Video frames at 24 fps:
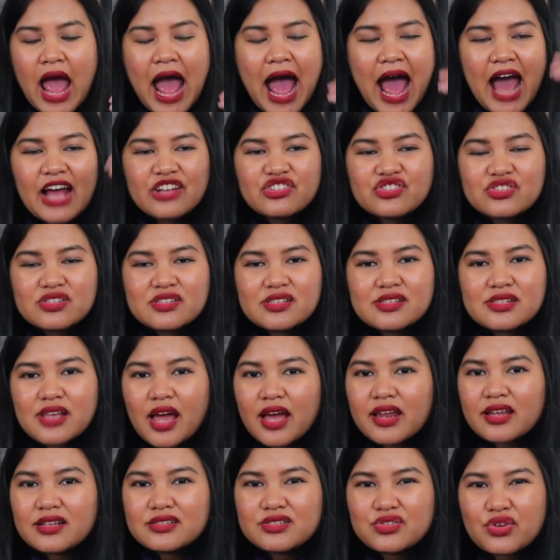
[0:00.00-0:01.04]
I just
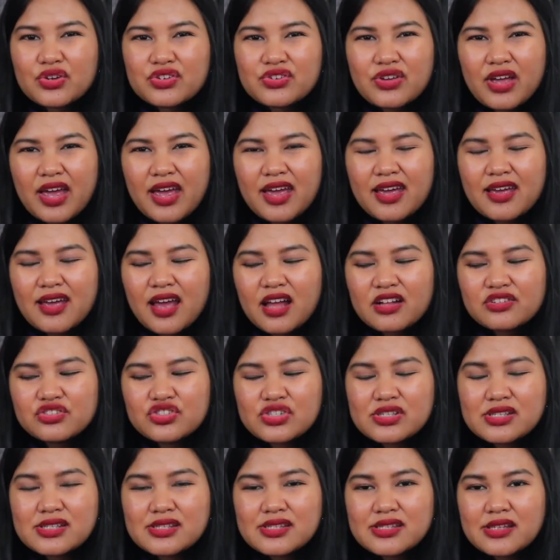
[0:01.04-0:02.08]
decided to, okay, I'll
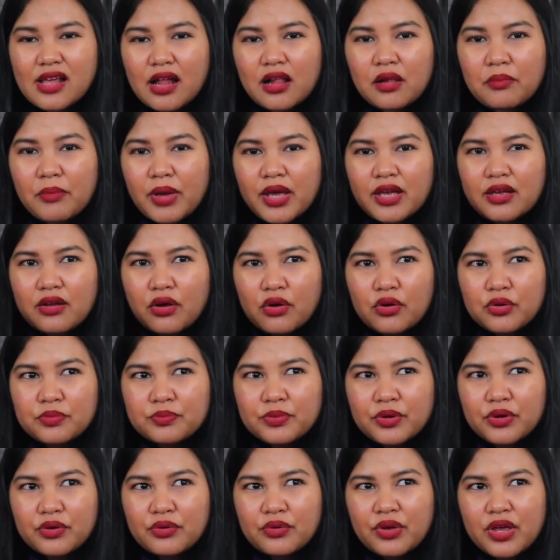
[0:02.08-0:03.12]
just sell my
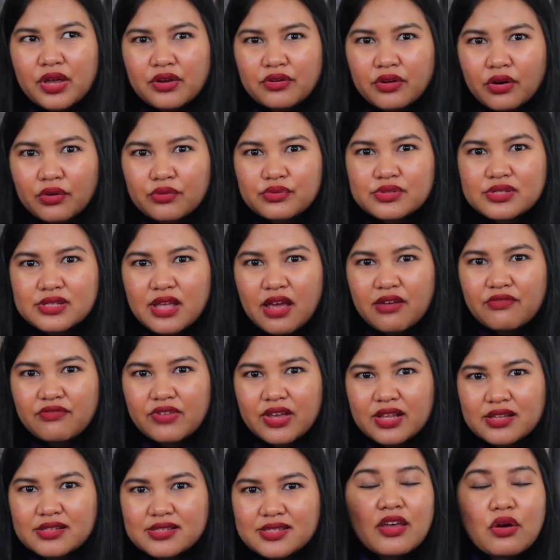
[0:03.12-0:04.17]
GoPro Hero
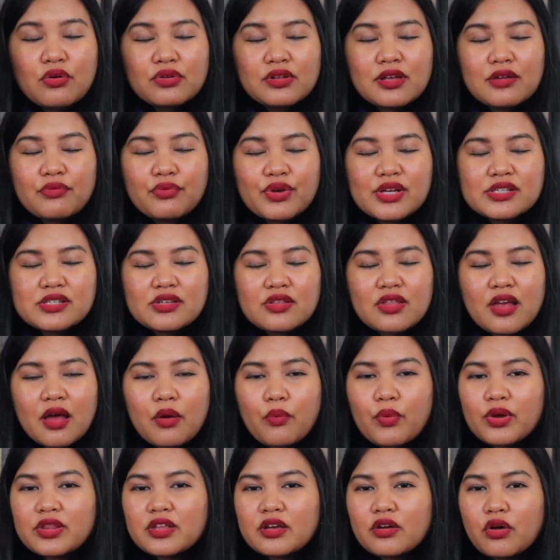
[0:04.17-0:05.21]
7. The only reason that I
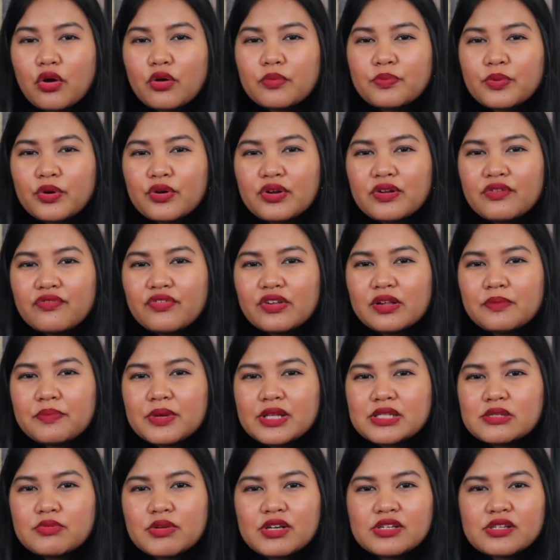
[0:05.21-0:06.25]
want the GoPro in the
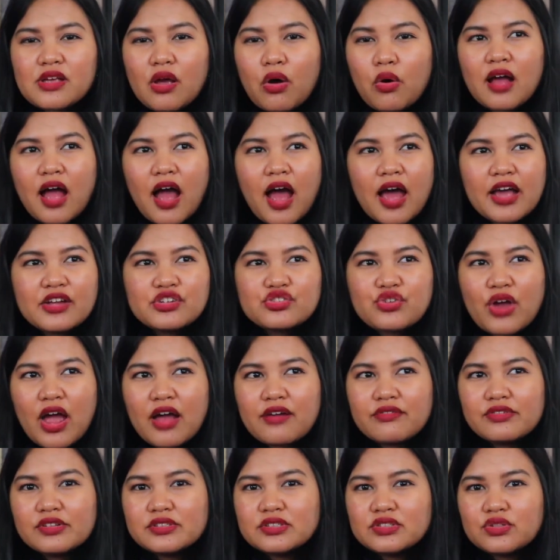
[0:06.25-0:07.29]
Philippines because I
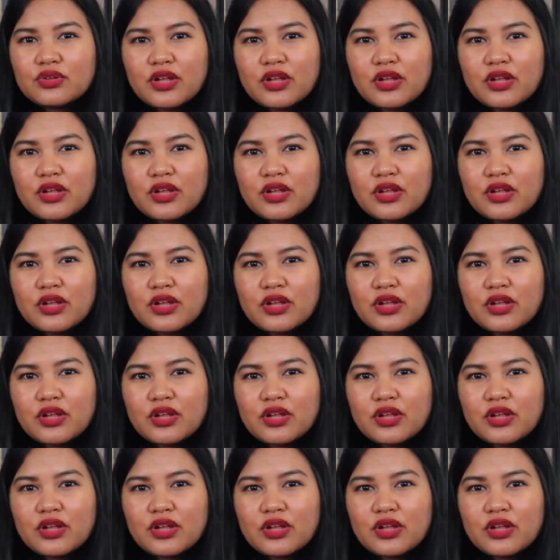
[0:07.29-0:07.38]
travel to